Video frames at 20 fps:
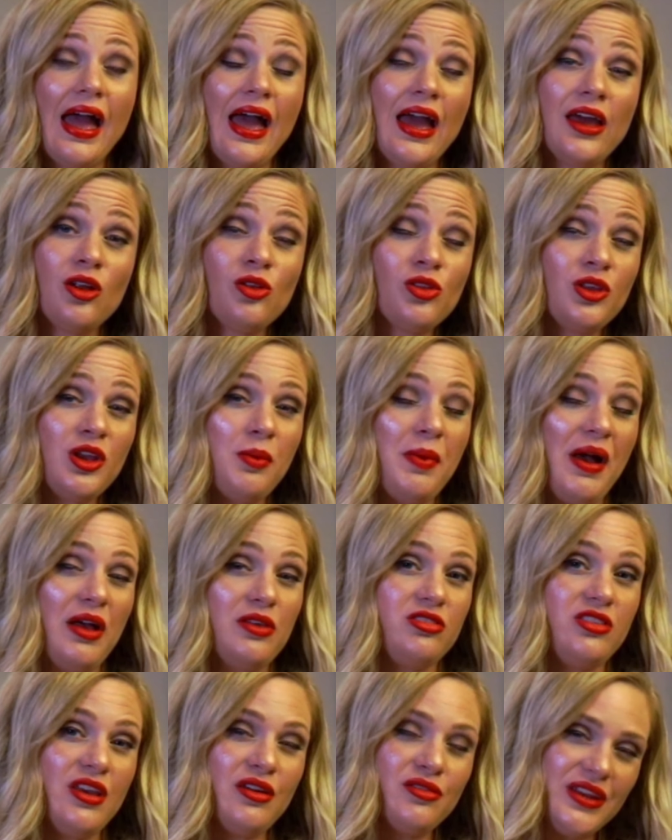At only
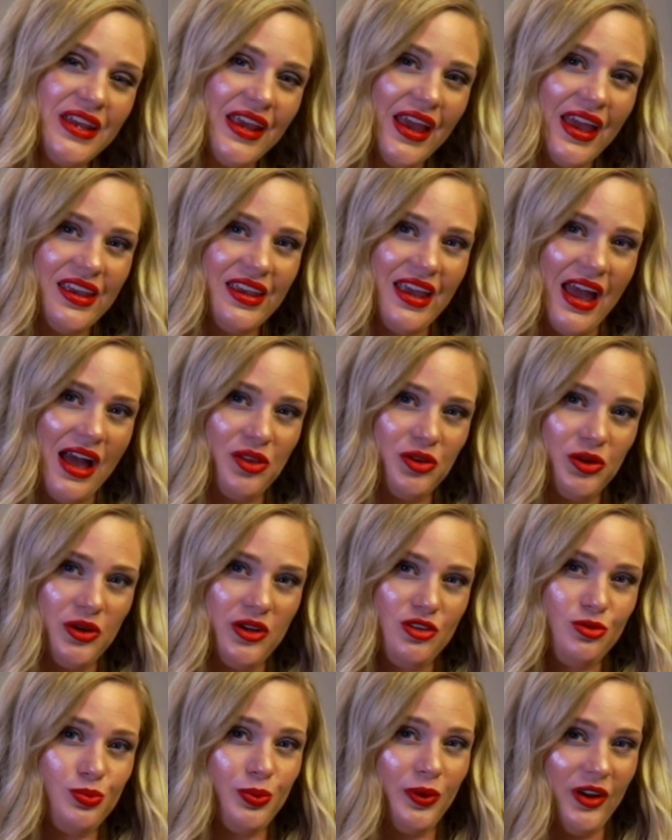about 78
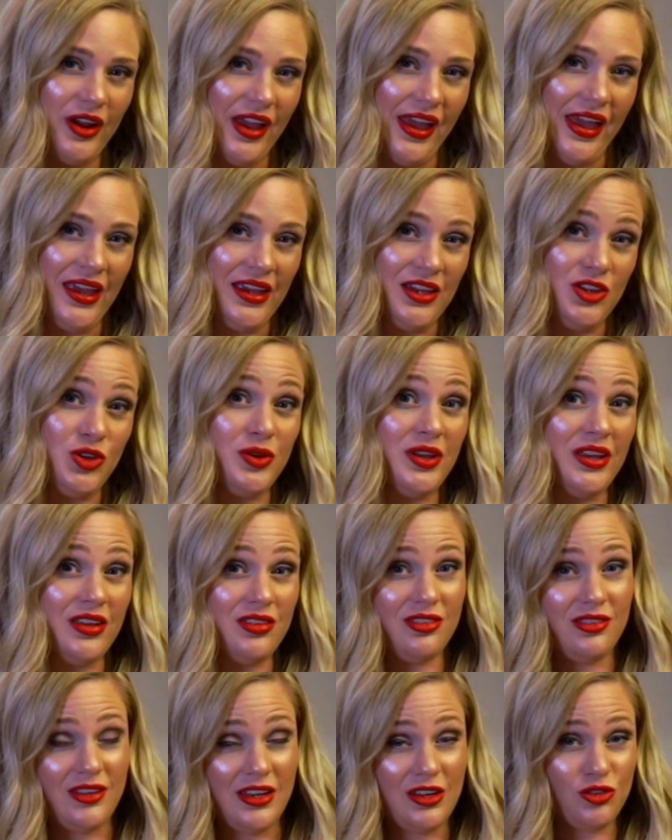calories per egg, you get
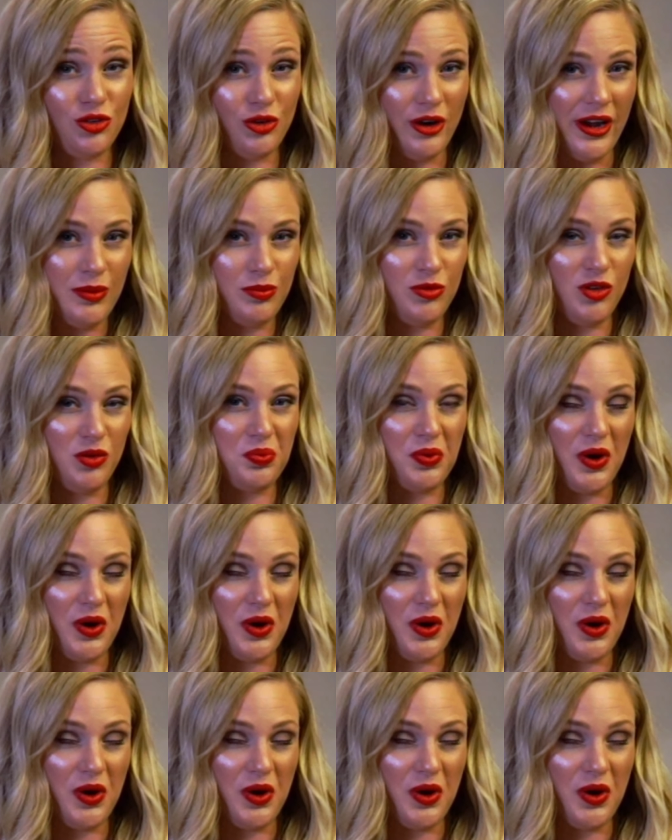6 grams of